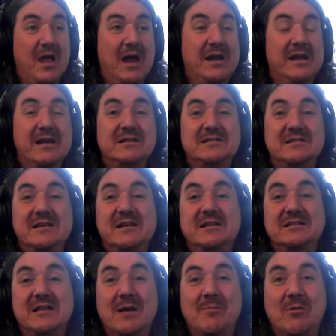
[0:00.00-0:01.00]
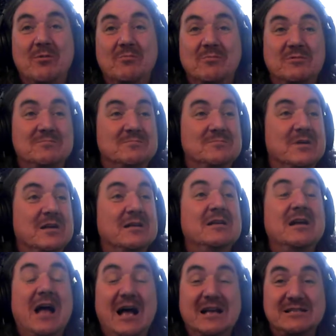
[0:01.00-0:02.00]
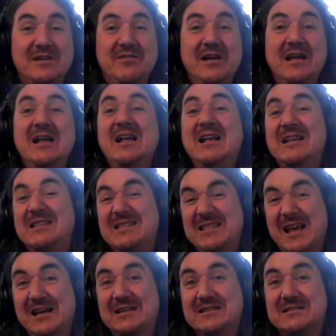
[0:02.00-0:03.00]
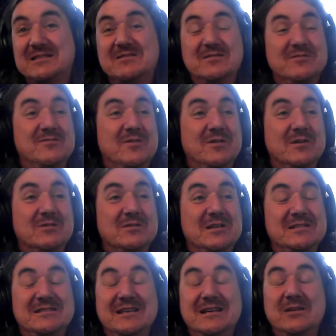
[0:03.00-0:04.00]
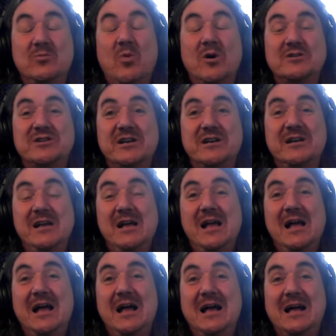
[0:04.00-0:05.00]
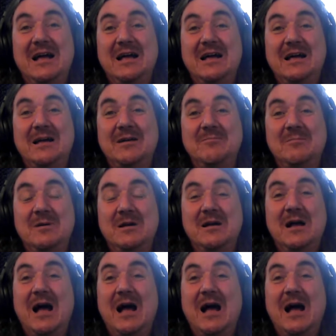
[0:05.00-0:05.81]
And here's the exam. As ever, thanks for listening and watching, and